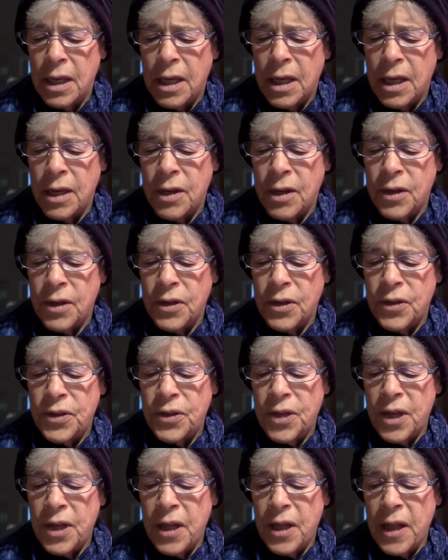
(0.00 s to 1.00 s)
and are
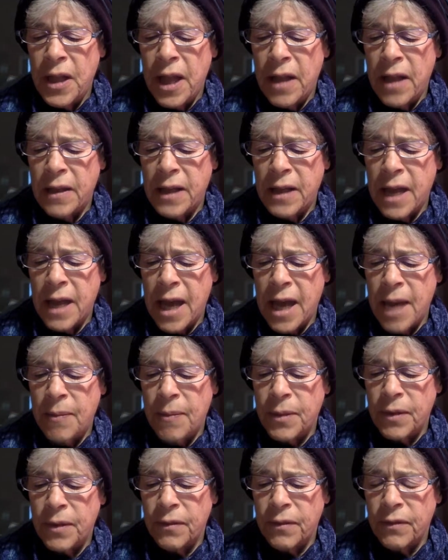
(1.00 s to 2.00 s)
still held
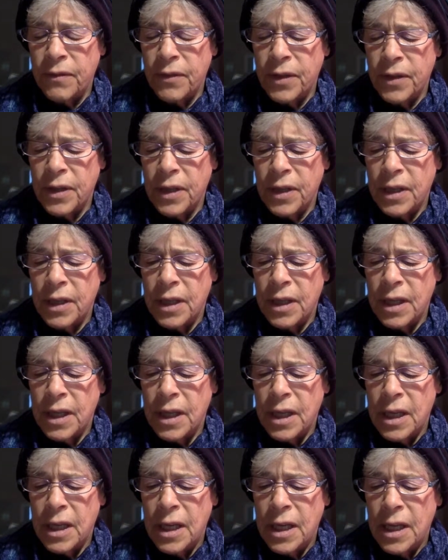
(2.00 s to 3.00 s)
captive
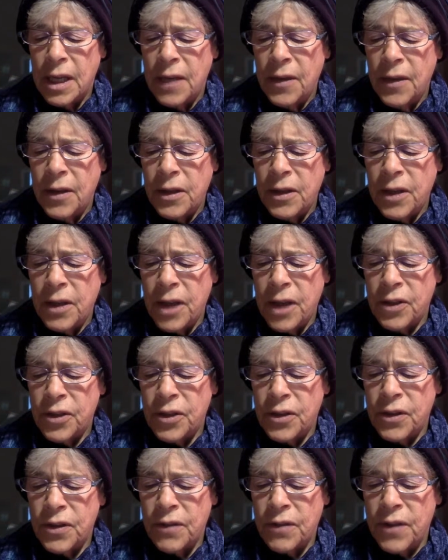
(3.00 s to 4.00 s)
in the
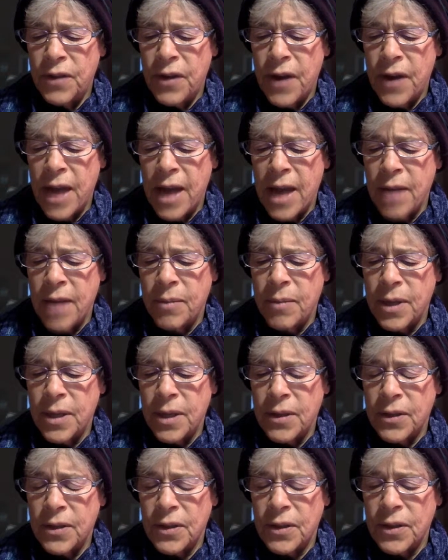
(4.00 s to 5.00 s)
clutches of their
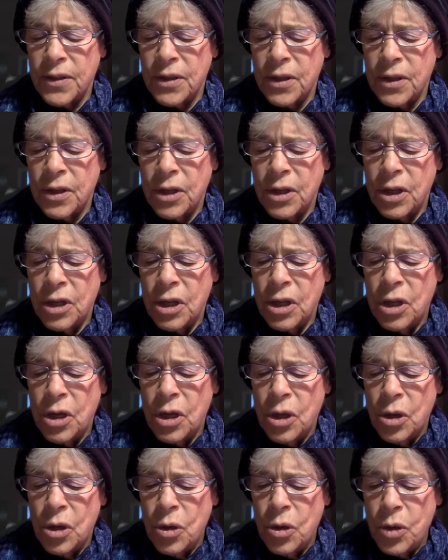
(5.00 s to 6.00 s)
enemies,
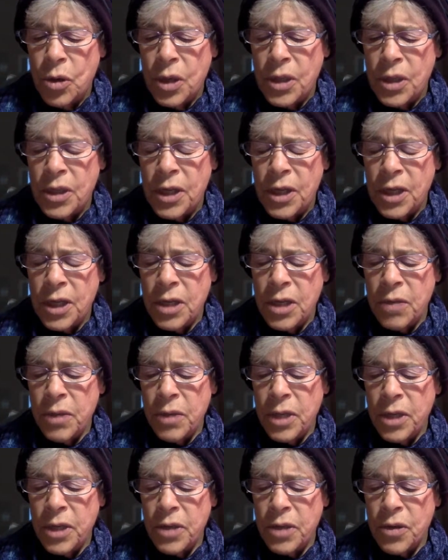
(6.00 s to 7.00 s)
who
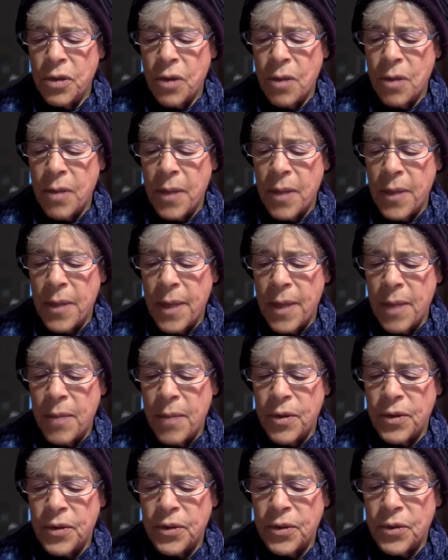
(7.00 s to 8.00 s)
continually torment them
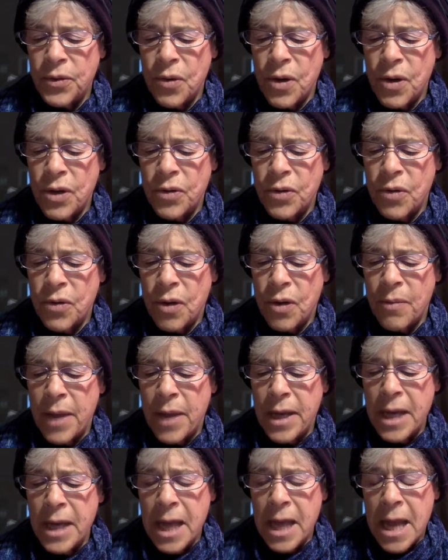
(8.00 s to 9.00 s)
with sore
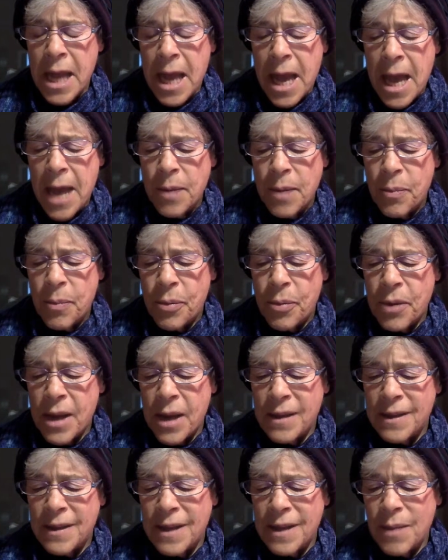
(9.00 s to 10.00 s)
torment and
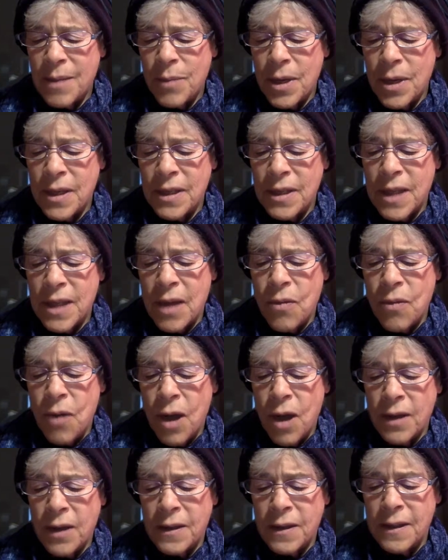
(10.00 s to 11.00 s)
oppress them because they
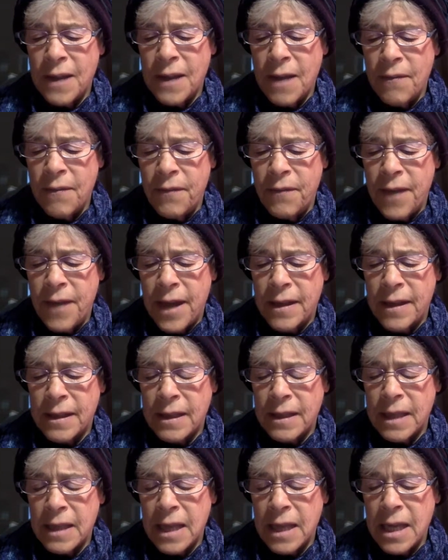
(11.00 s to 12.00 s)
walk
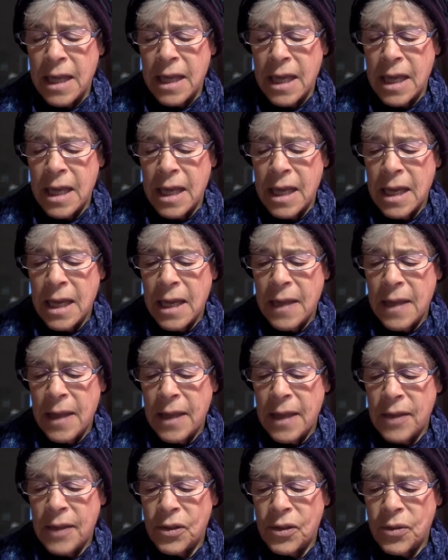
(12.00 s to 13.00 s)
steadfastly in thy
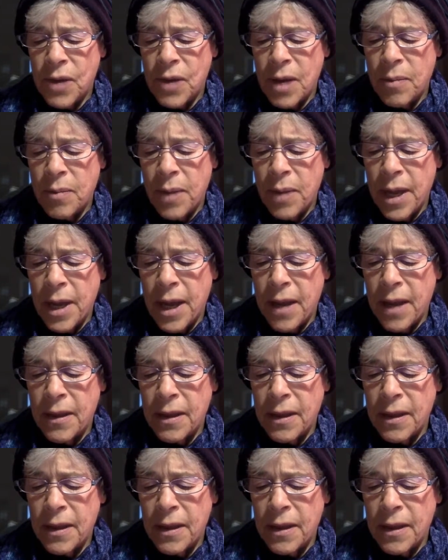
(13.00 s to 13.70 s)
straight path.